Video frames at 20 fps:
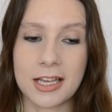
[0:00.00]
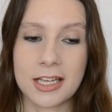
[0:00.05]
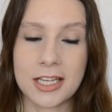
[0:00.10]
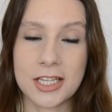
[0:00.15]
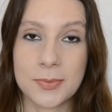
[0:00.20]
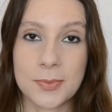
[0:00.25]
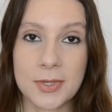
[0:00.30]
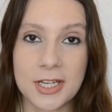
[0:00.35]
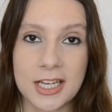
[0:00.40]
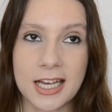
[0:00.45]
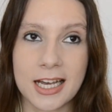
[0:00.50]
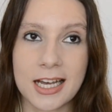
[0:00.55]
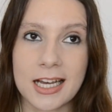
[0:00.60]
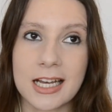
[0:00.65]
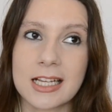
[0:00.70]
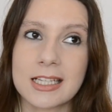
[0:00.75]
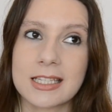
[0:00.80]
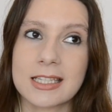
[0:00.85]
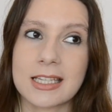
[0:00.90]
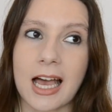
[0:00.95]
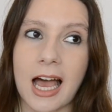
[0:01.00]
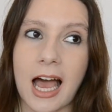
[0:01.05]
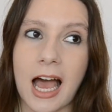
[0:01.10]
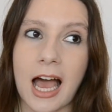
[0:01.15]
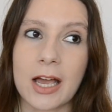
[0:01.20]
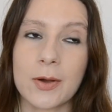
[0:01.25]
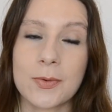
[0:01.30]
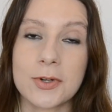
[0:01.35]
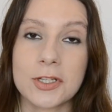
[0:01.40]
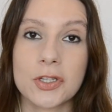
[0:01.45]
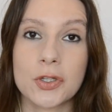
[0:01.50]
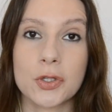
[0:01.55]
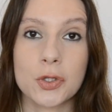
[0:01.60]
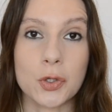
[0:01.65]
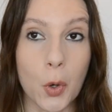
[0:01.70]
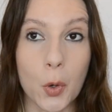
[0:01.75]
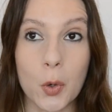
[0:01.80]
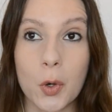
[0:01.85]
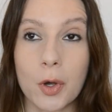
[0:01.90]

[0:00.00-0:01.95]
is because I was so